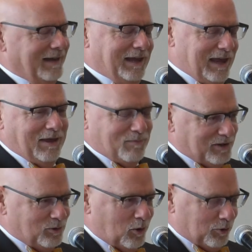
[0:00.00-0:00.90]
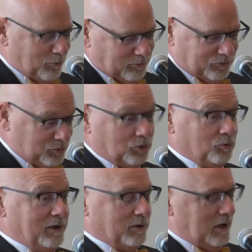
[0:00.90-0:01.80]
and my daughter took
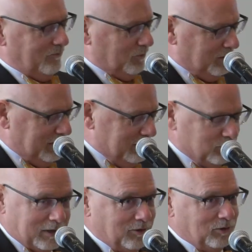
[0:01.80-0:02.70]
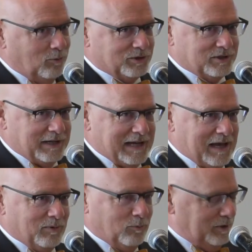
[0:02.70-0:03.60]
great comfort in it, so I don't know what's going to
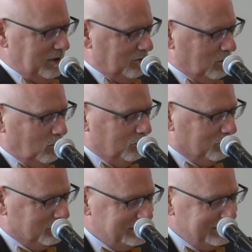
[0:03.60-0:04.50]
happen when they are older.